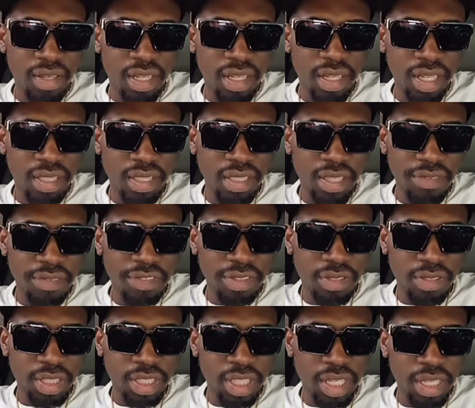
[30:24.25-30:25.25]
girl, it's a
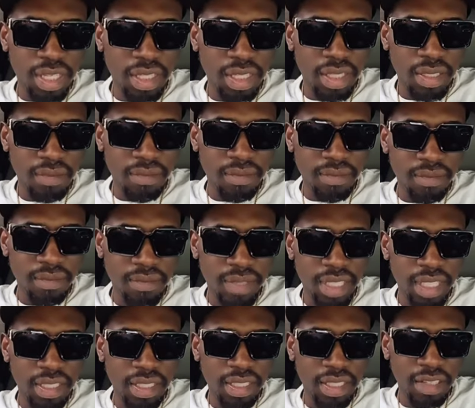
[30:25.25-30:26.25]
future.
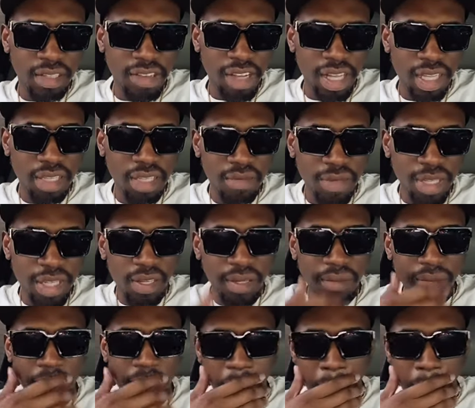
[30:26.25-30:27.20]
Mad thing, Rocky, big up.